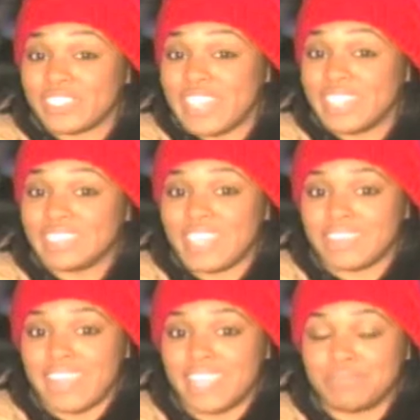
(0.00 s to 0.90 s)
Kids at
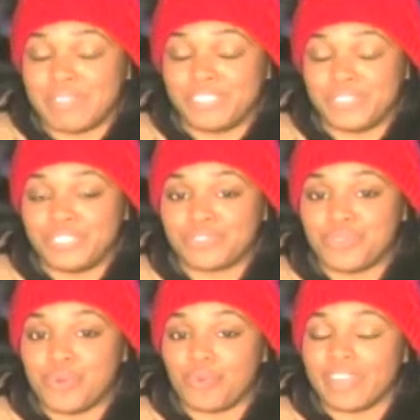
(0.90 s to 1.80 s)
the Canterbury Street
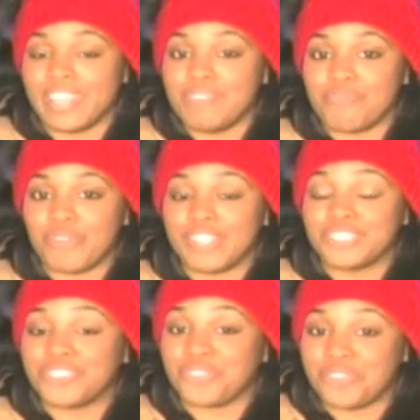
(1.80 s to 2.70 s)
School were in for a
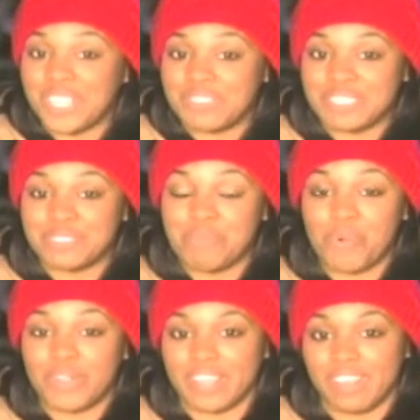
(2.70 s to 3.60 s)
treat this
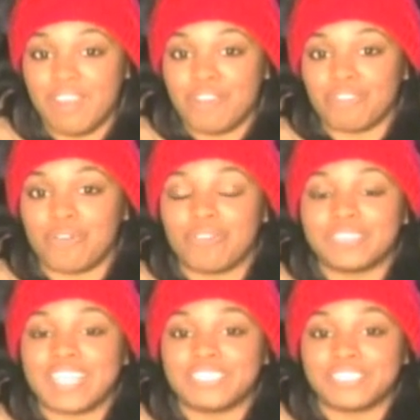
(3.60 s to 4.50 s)
morning. Local
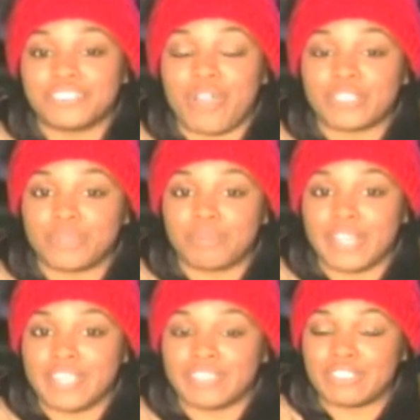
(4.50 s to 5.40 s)
dentist Dr.
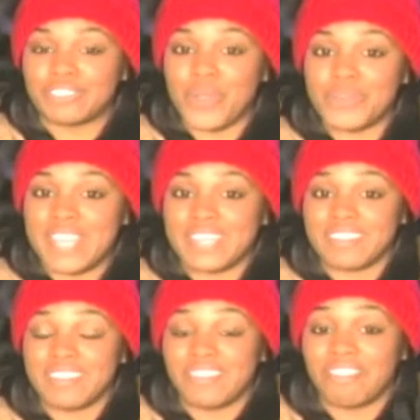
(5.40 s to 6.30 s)
Blaze
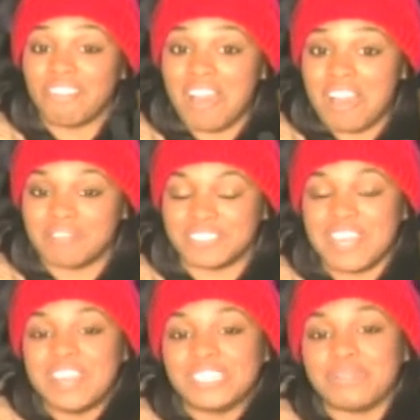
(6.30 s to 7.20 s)
donated gloves
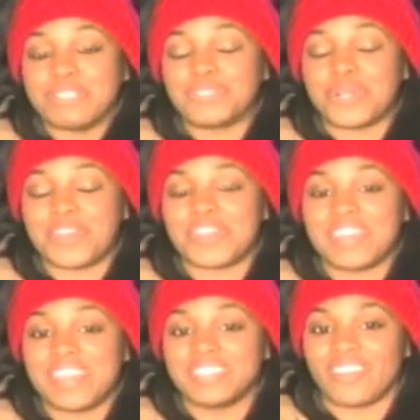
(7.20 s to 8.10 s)
to ensure that the
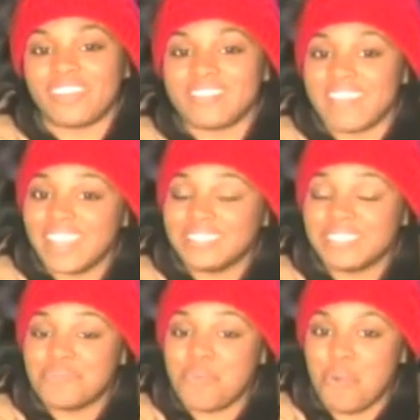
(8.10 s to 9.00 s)
kids are nice
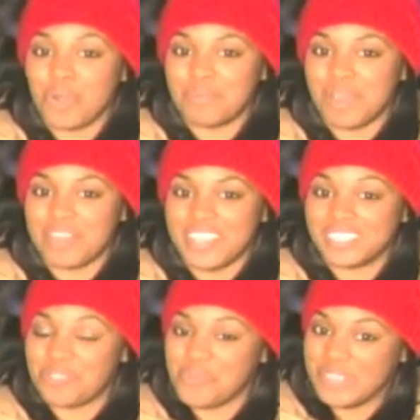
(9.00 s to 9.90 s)
and warm
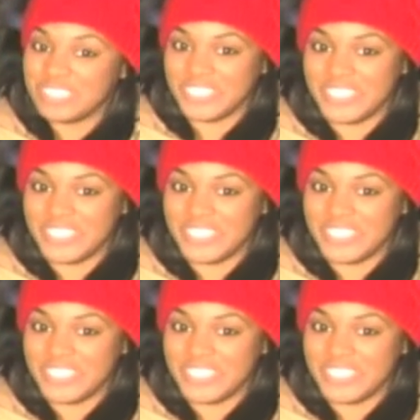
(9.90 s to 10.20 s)
this winter